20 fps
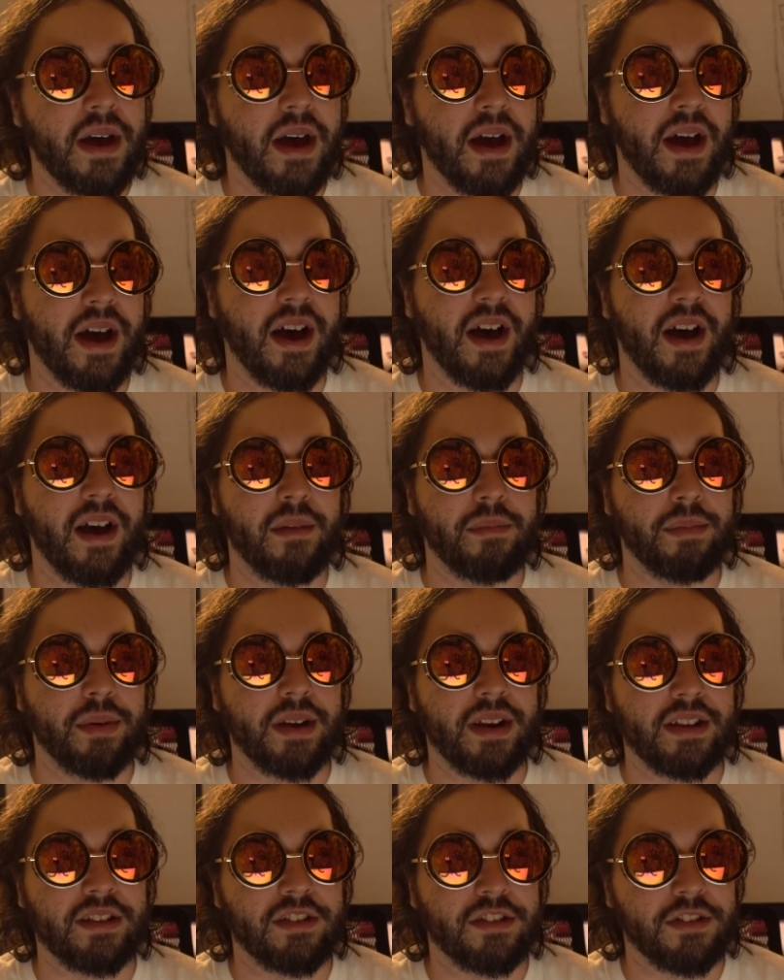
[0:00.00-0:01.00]
But
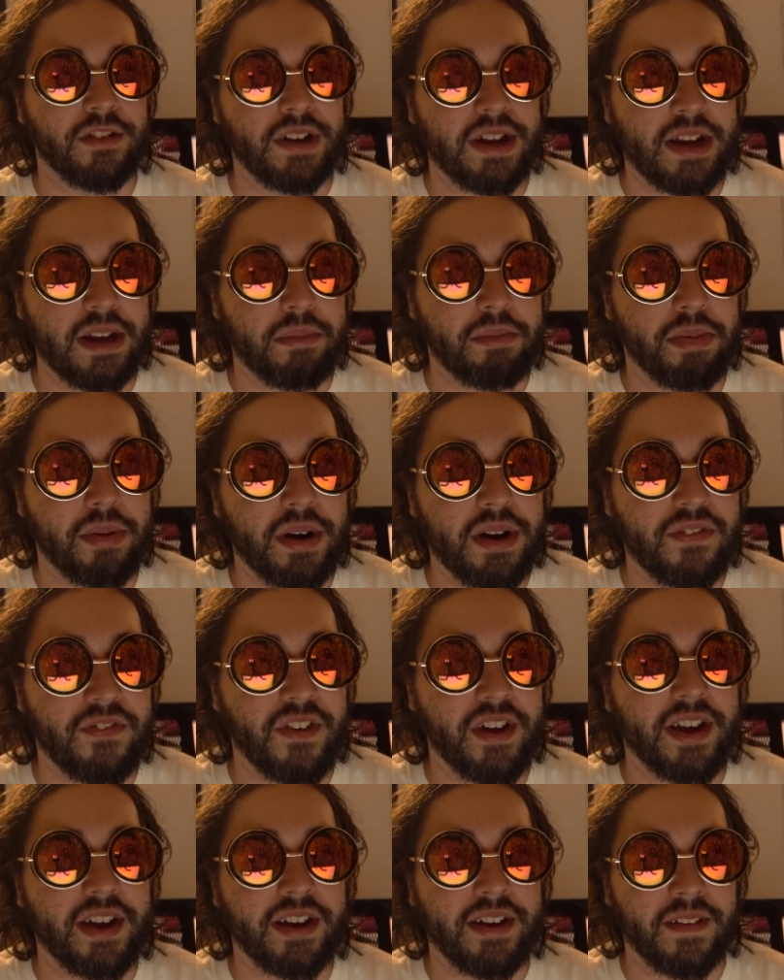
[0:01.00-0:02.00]
it's three pretty
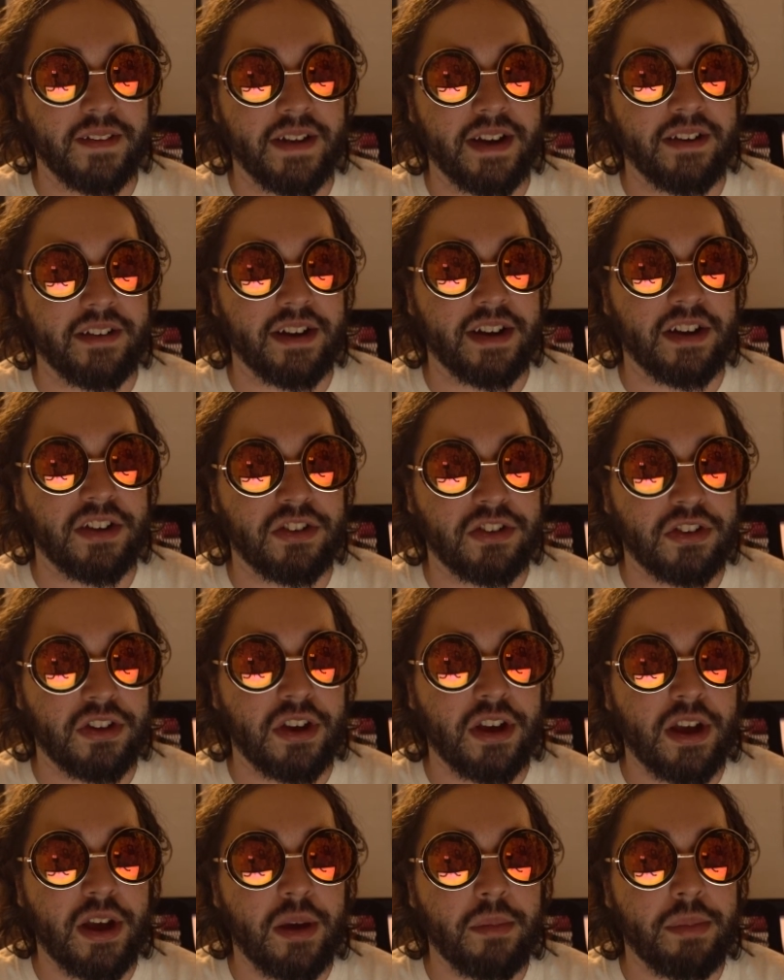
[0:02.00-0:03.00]
fucking hilarious
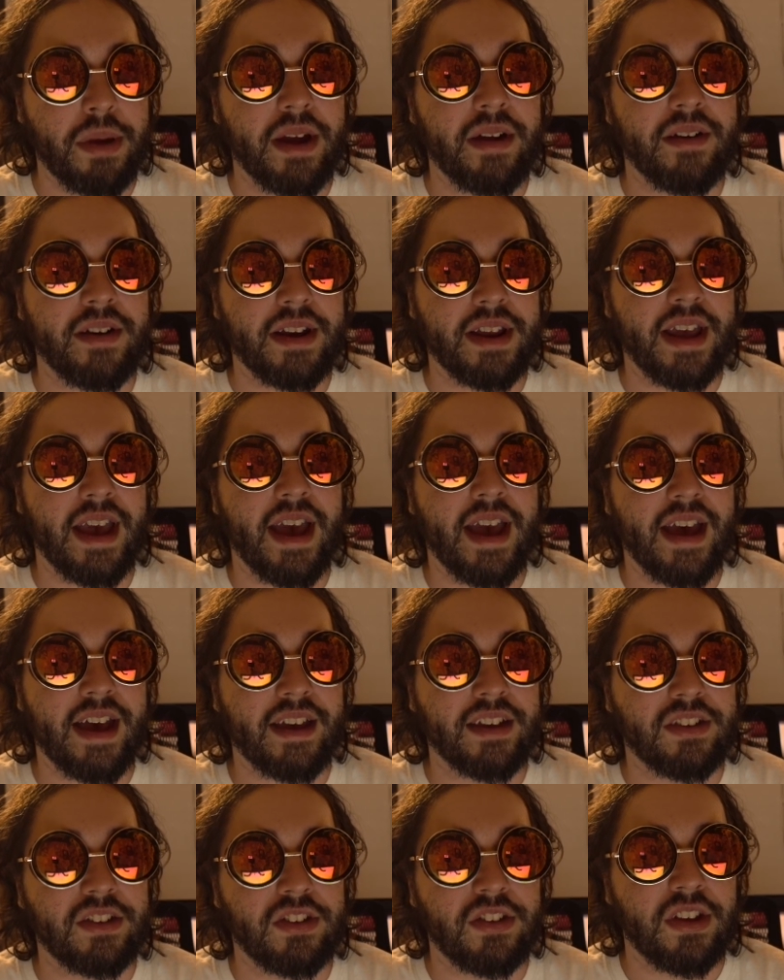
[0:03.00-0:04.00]
parody
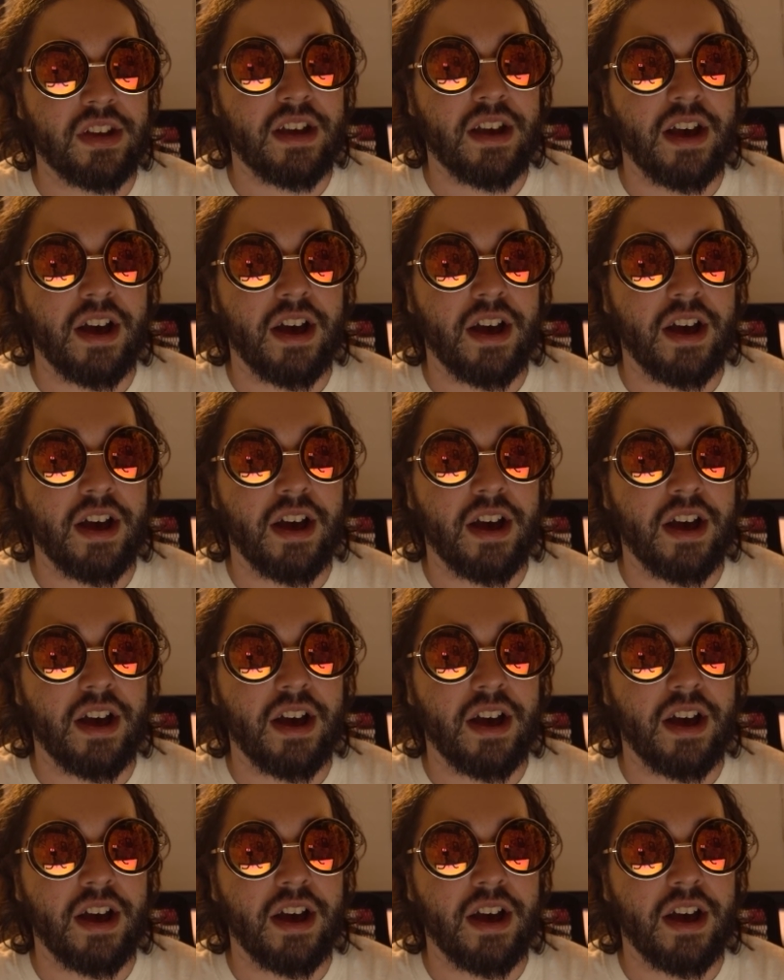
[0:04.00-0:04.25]
ads